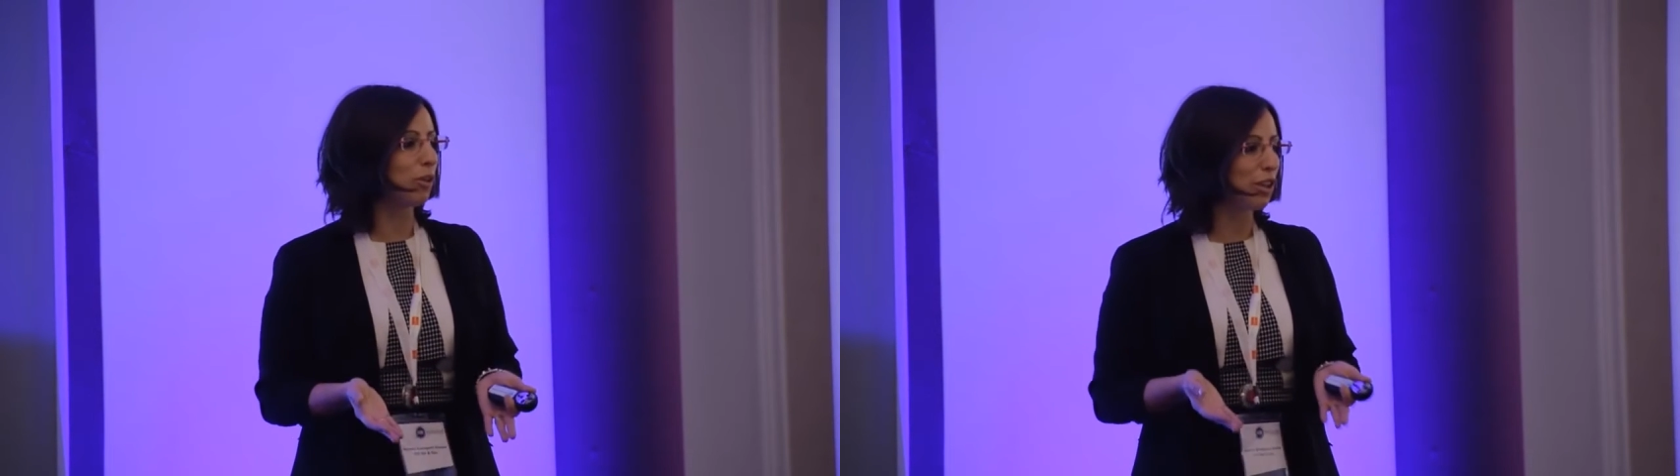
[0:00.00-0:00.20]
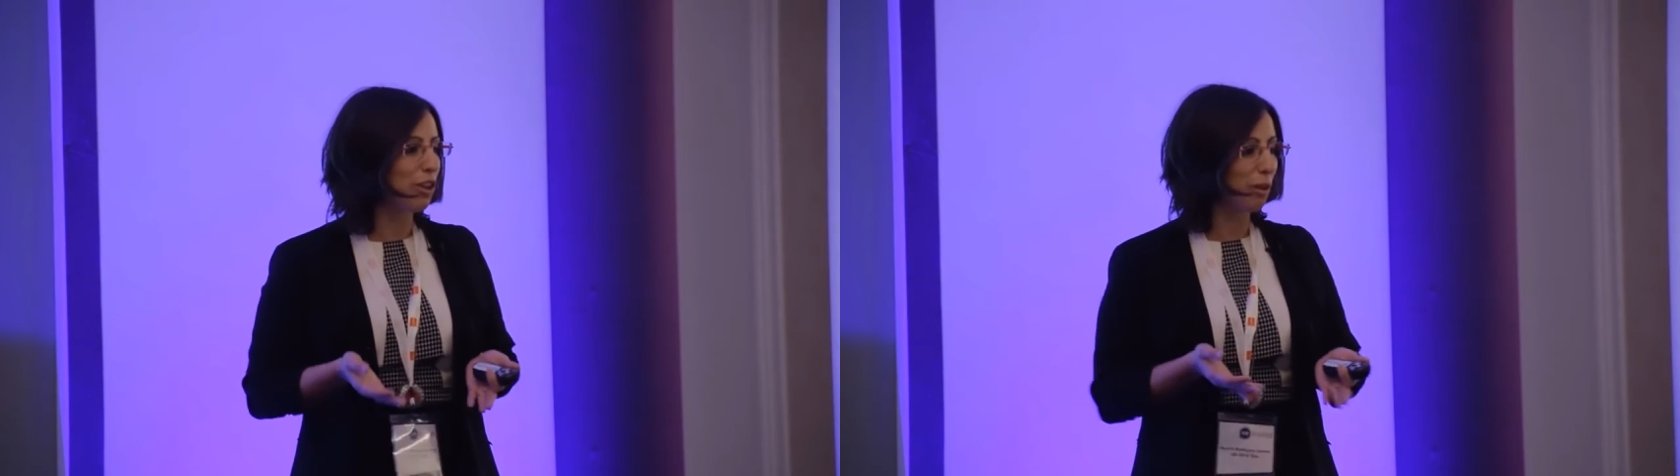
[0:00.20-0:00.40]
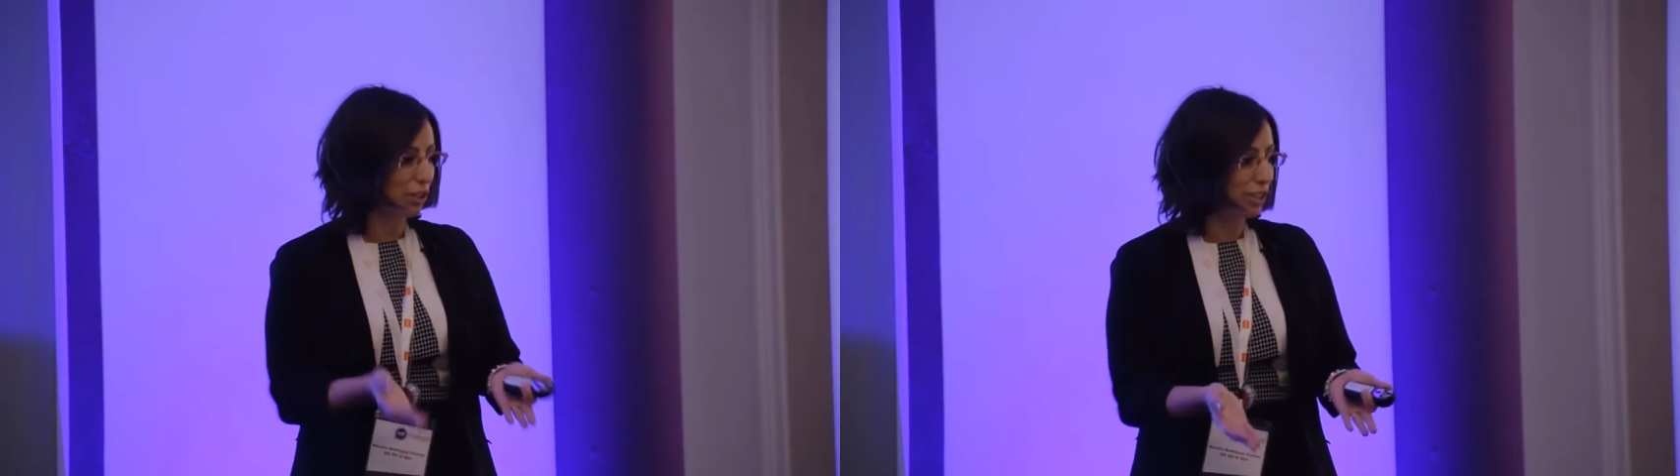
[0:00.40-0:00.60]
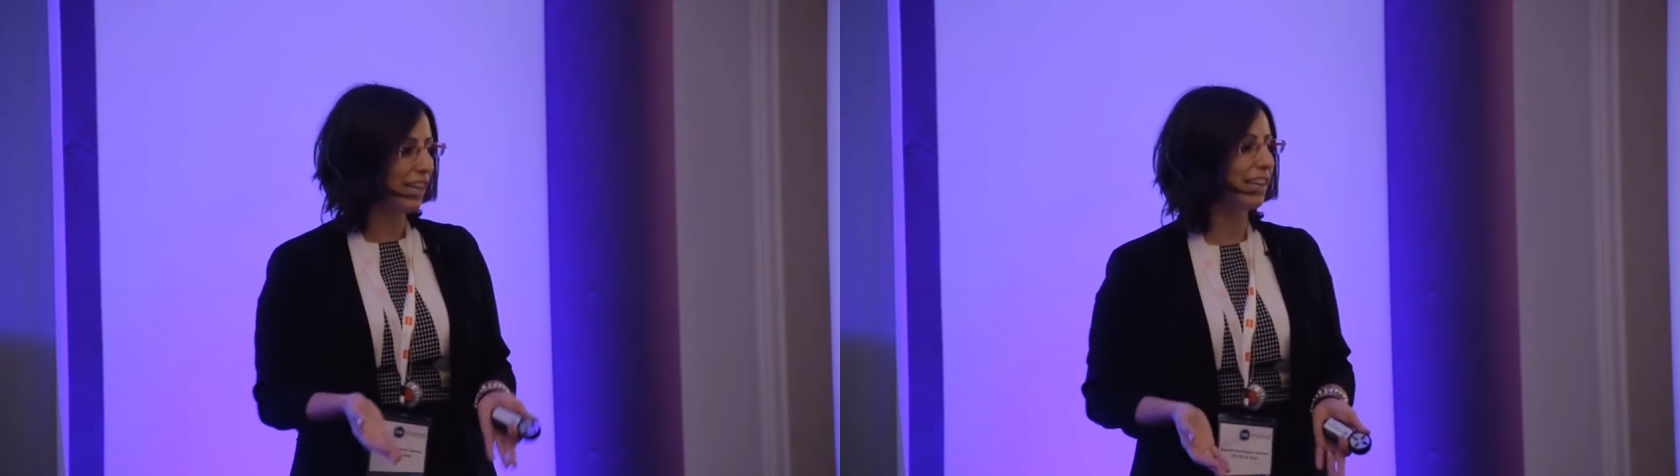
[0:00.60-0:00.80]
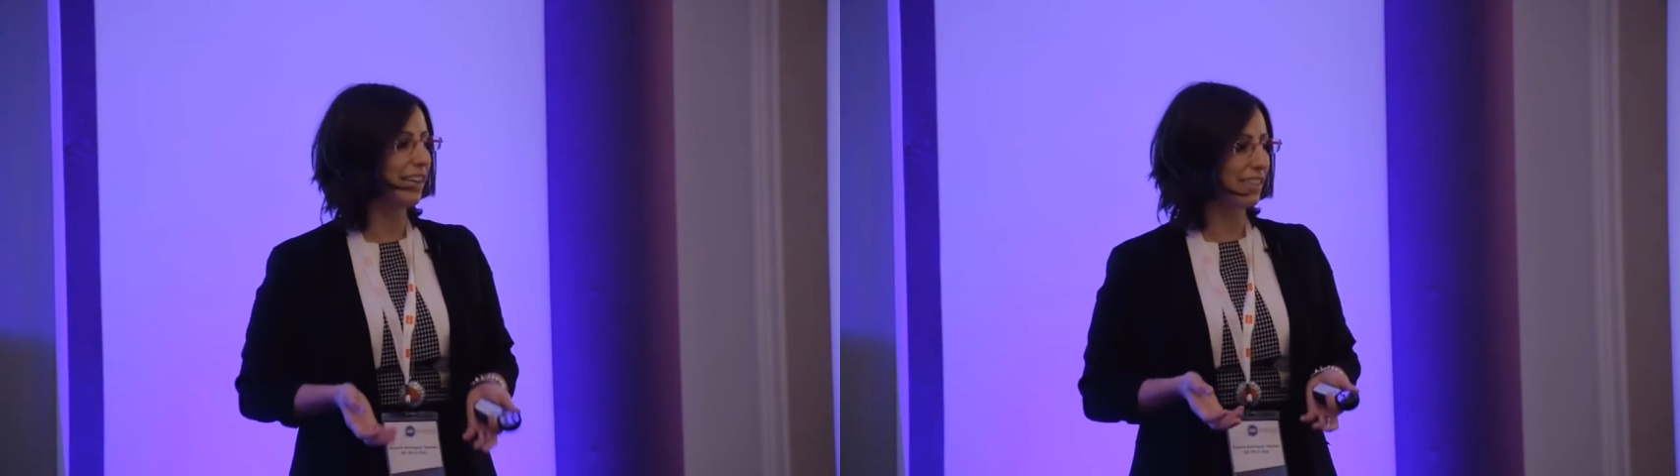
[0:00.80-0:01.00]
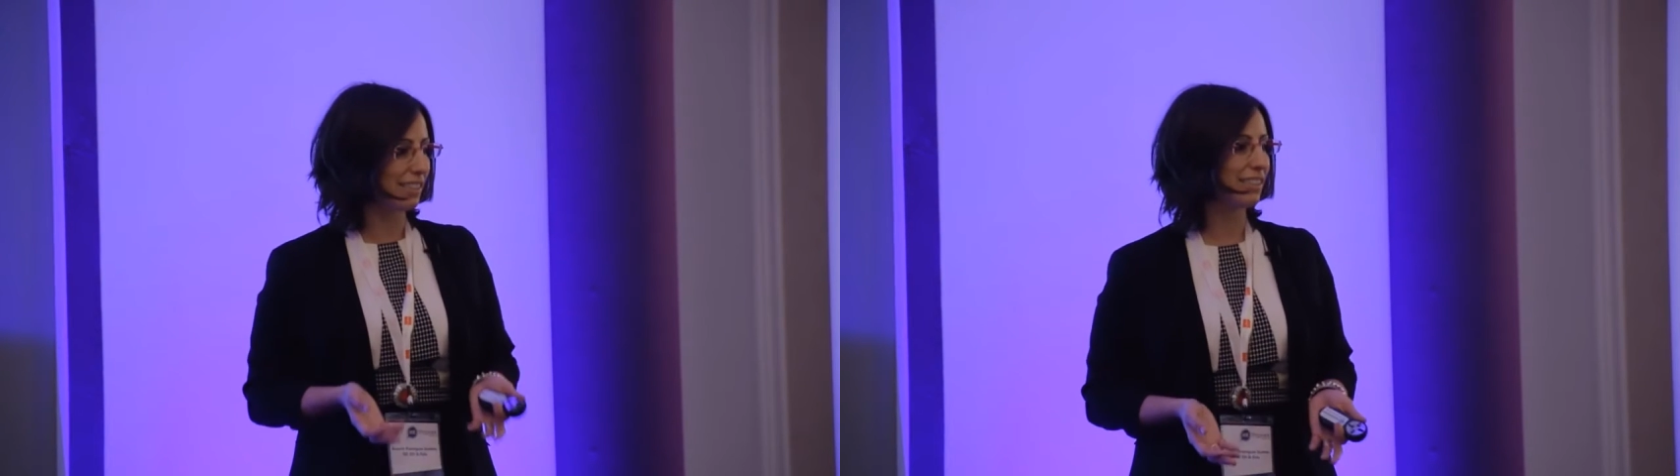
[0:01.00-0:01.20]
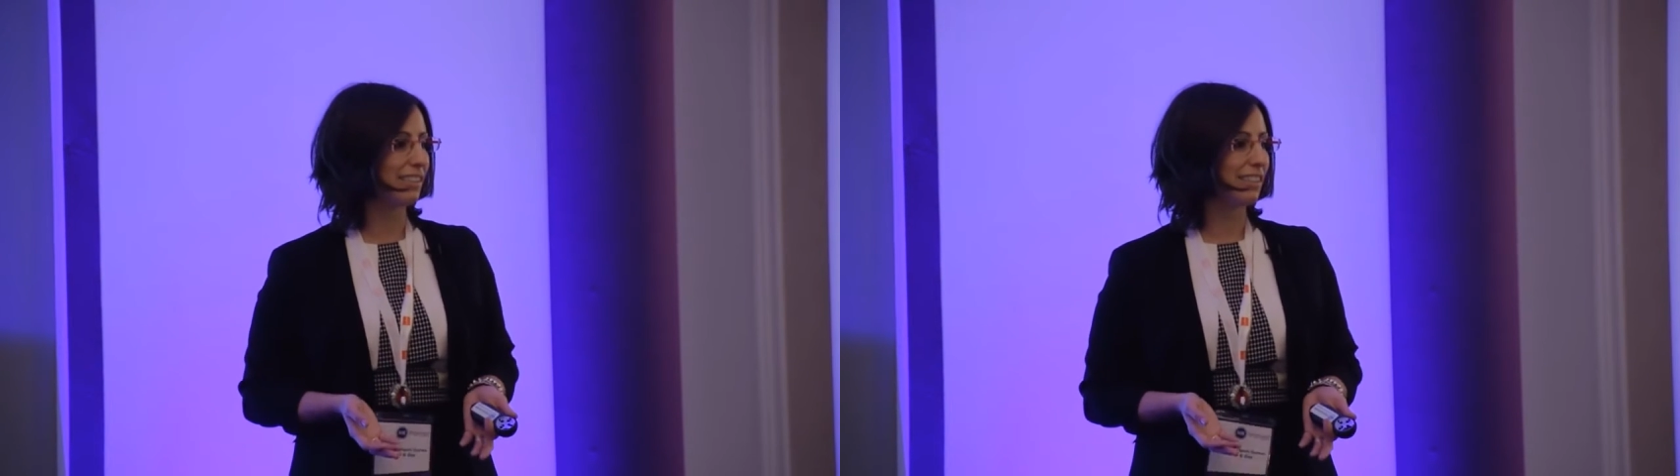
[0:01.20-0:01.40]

that you are telling us.